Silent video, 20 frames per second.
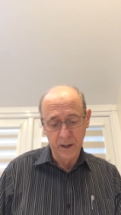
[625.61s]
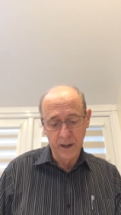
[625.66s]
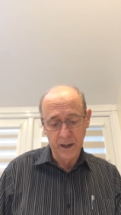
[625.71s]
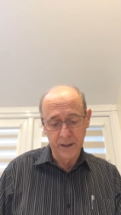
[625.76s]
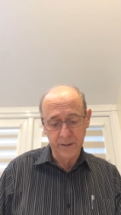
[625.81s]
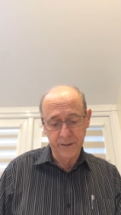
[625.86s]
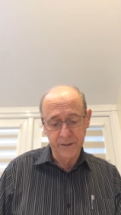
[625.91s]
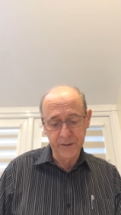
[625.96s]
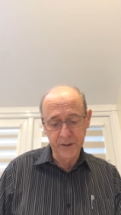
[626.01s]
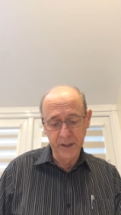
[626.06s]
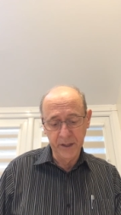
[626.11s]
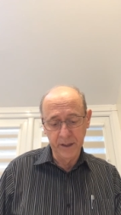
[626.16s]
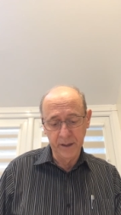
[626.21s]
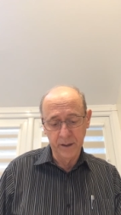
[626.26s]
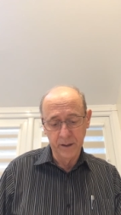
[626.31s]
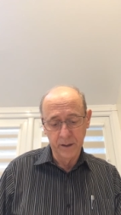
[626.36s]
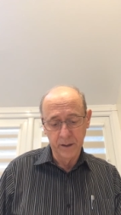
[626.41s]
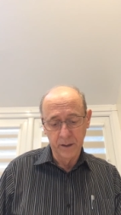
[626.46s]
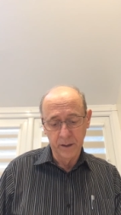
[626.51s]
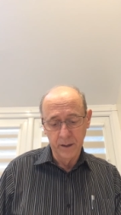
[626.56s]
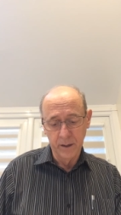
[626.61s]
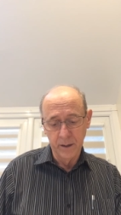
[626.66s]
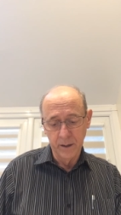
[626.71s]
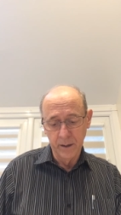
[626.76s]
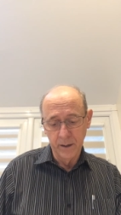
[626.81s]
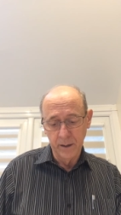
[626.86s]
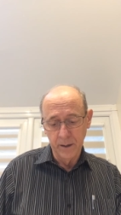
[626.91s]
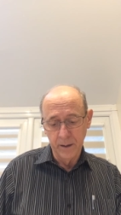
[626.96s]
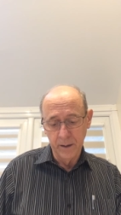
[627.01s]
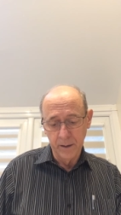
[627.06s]
And 3,
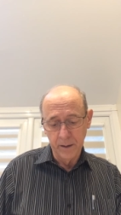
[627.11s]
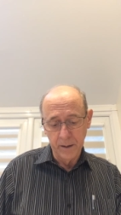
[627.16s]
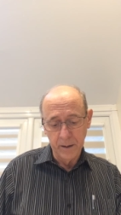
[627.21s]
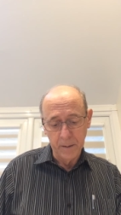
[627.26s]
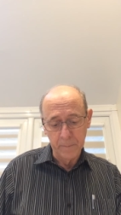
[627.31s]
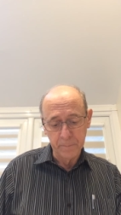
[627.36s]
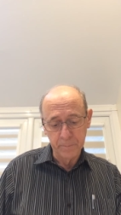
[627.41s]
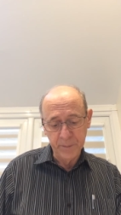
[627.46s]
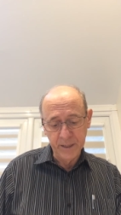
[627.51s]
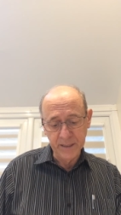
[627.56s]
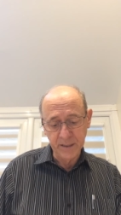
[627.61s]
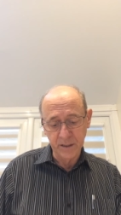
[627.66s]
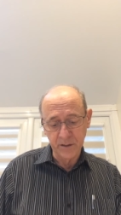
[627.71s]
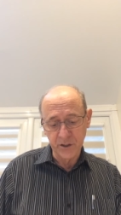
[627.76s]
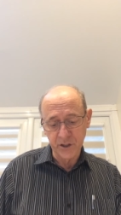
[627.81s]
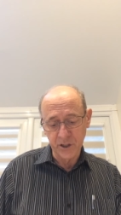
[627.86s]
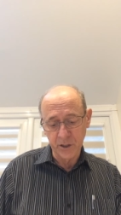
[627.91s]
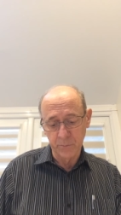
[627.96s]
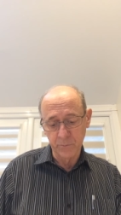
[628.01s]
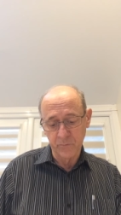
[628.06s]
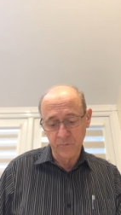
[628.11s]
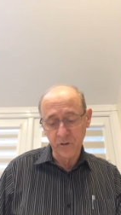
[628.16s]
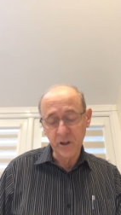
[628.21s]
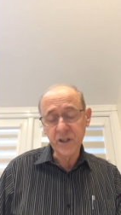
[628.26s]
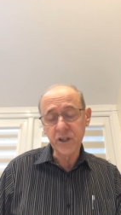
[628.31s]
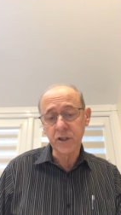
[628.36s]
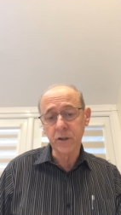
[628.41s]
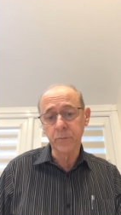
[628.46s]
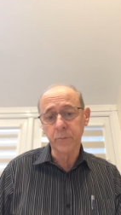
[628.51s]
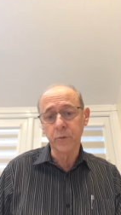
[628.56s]
impeded some
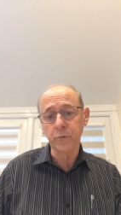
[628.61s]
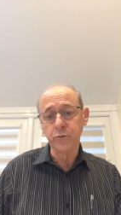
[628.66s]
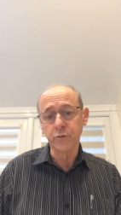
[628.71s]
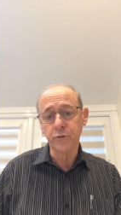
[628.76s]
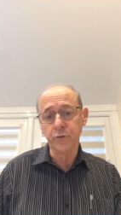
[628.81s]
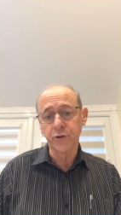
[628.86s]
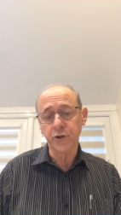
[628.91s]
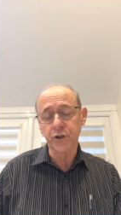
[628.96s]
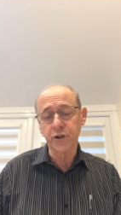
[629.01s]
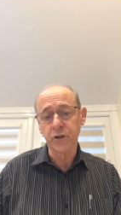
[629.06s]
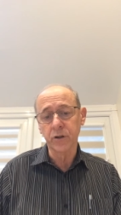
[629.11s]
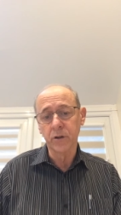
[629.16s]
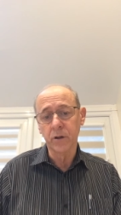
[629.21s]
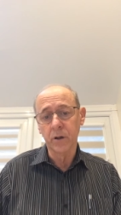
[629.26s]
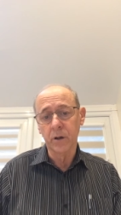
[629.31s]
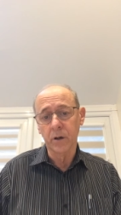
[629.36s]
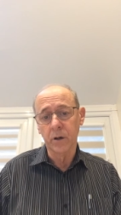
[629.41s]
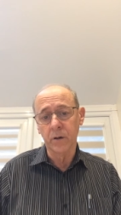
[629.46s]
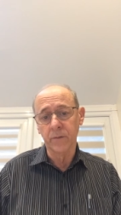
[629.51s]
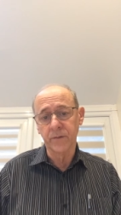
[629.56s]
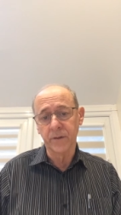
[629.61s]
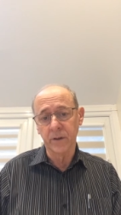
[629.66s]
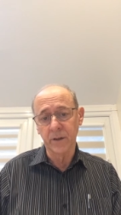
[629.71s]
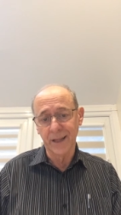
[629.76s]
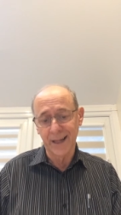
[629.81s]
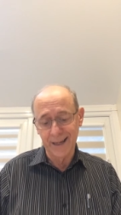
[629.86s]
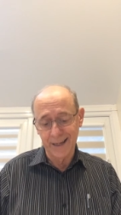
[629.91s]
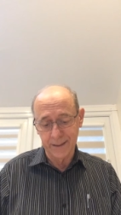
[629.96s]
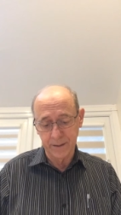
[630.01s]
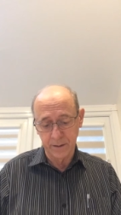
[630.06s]
reasonable use of the
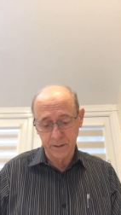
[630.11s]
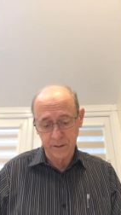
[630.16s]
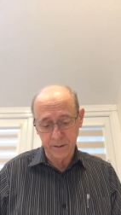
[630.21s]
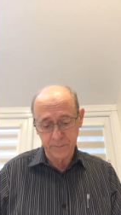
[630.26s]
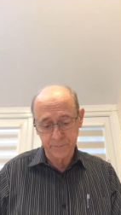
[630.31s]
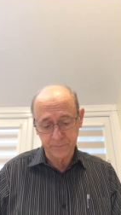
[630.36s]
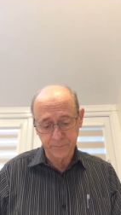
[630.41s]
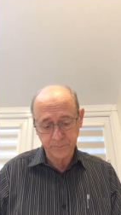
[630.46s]
land.